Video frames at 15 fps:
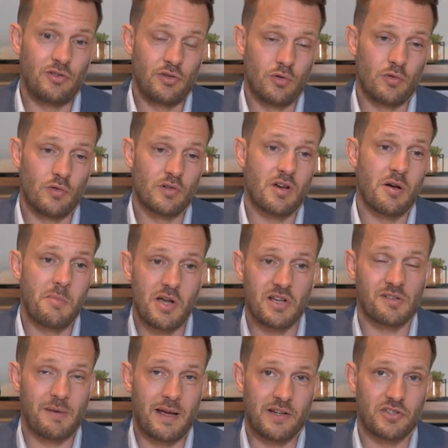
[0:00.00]
your
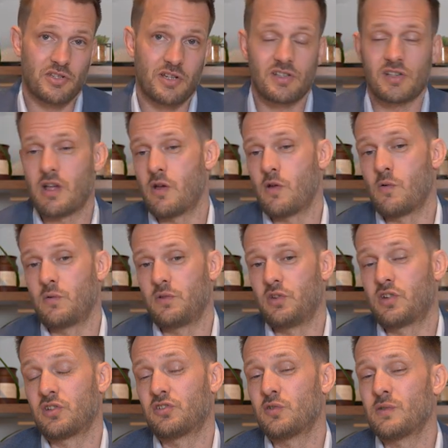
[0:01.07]
Commerce Manager, so you
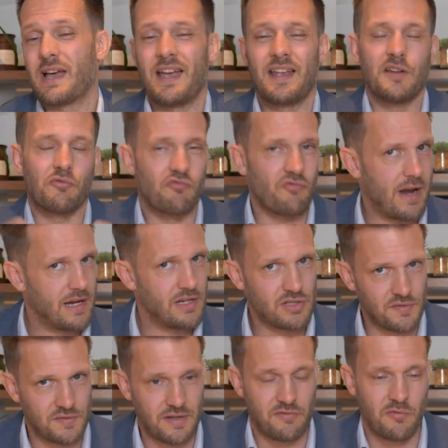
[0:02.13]
can do that in a range
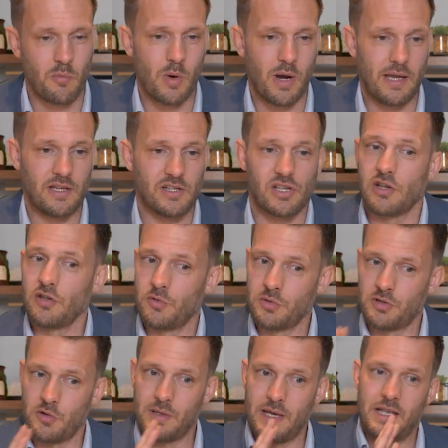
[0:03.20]
of different ways. So you
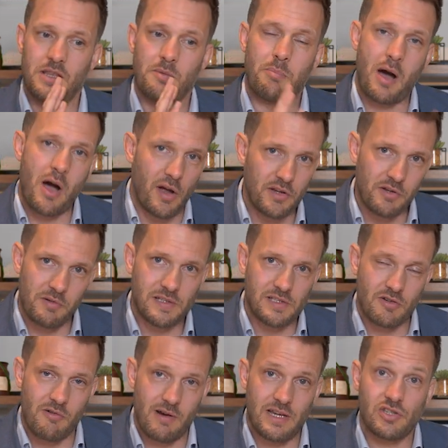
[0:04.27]
would do that in the partner
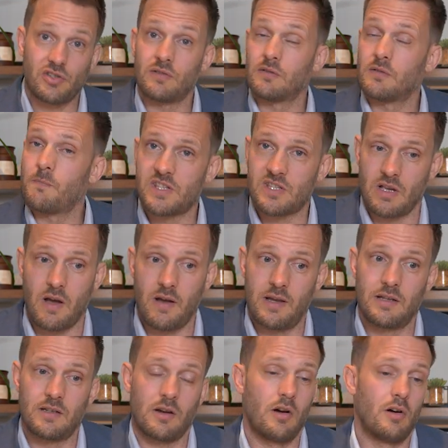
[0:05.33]
integration
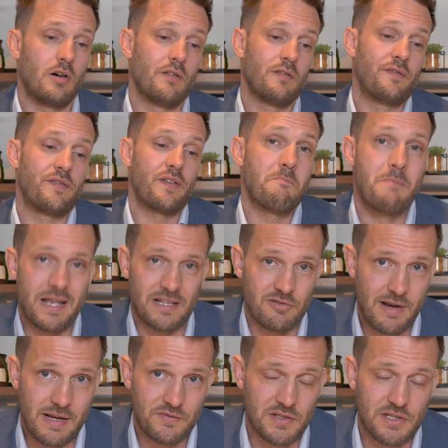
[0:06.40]
side of
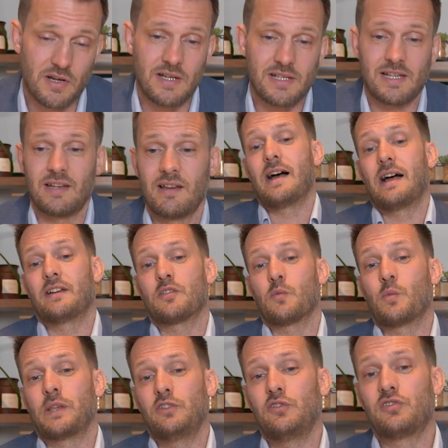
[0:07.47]
Meta Advertising. And
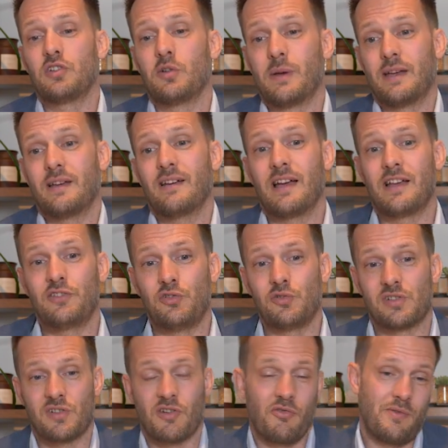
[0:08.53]
when you do it and you
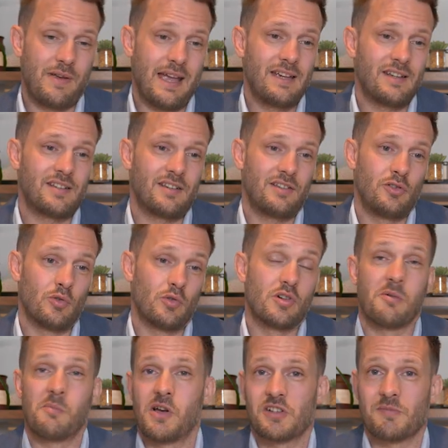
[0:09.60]
create your
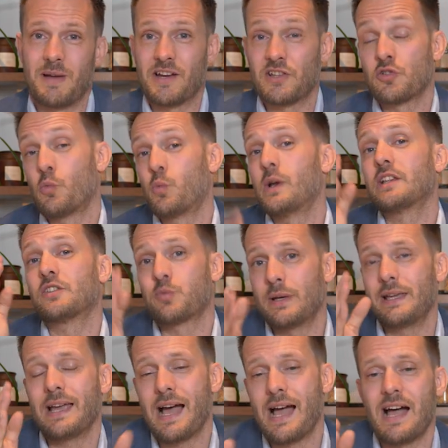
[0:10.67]
Commerce Manager, which
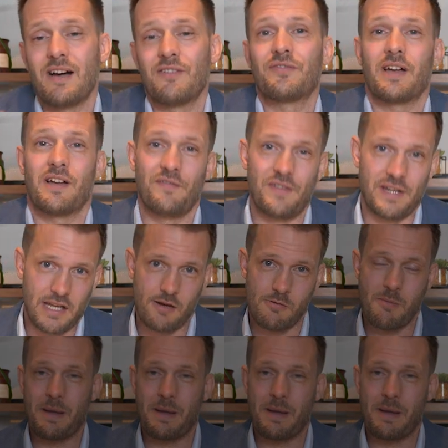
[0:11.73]
we have a video